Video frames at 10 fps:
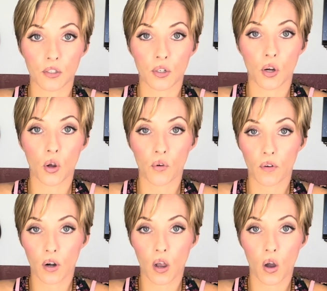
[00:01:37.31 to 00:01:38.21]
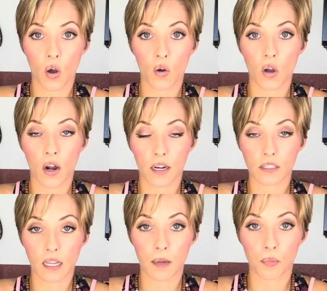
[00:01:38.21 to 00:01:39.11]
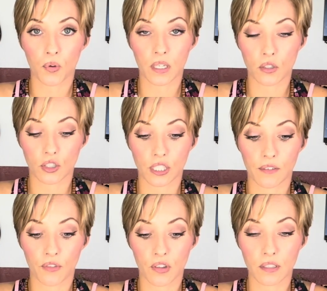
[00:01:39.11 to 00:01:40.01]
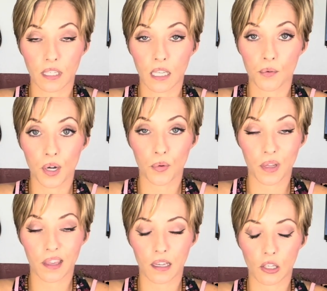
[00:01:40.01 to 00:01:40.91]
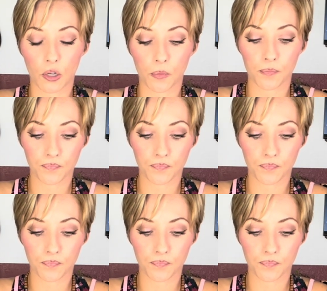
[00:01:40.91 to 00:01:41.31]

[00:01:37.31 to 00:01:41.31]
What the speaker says: your overall archetypal energy for this hero within you,